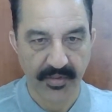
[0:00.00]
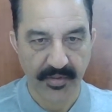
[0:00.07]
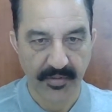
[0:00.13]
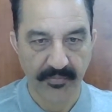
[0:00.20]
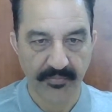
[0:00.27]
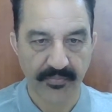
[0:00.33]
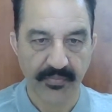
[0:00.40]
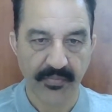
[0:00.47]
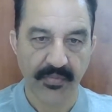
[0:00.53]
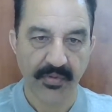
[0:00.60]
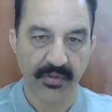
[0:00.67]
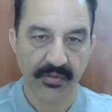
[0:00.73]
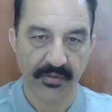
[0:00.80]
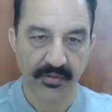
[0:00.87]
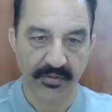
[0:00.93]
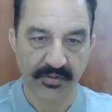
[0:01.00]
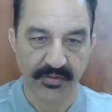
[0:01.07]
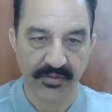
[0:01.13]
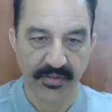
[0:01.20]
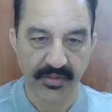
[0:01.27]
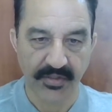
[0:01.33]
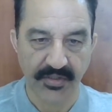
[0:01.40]
Rahim. This
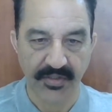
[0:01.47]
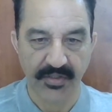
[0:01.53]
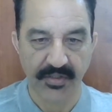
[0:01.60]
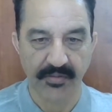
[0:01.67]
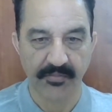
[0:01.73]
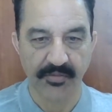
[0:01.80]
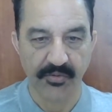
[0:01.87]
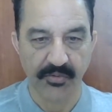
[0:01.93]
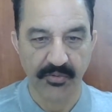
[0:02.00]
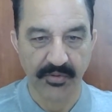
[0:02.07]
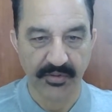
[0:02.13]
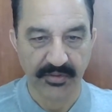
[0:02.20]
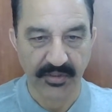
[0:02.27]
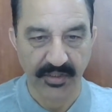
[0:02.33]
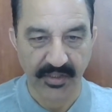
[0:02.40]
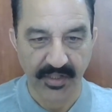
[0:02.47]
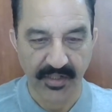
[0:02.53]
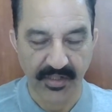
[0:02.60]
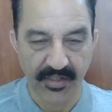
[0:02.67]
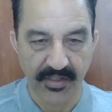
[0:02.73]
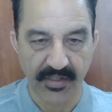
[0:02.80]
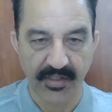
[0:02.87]
is Engineer Masood
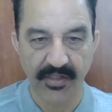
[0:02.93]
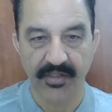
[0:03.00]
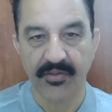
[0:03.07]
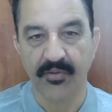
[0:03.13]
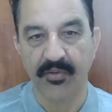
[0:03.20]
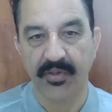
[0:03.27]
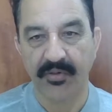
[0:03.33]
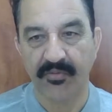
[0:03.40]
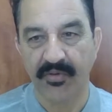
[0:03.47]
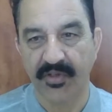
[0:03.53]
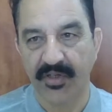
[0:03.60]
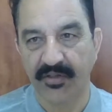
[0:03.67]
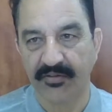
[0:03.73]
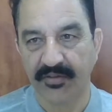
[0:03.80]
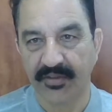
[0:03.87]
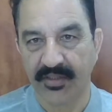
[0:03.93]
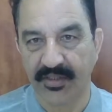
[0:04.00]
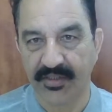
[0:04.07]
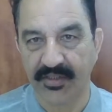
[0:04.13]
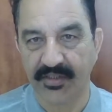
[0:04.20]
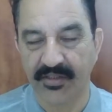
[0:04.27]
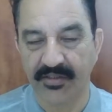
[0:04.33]
Sarkani, and today we have the
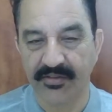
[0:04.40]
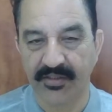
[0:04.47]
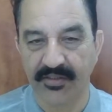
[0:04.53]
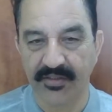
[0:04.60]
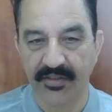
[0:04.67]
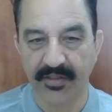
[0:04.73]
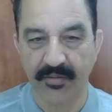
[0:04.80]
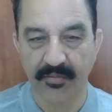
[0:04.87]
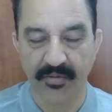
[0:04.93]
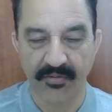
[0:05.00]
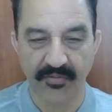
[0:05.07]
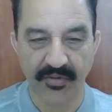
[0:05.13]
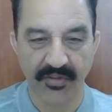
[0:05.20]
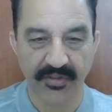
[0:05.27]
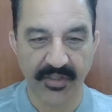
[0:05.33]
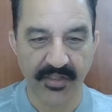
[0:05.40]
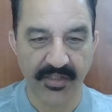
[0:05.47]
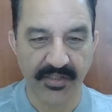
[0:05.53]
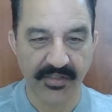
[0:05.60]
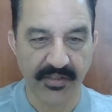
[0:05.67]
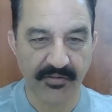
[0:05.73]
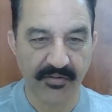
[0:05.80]
technical session number
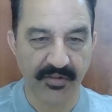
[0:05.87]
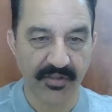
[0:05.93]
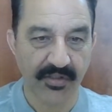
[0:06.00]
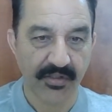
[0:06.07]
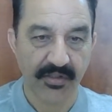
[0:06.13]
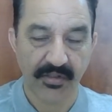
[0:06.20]
137.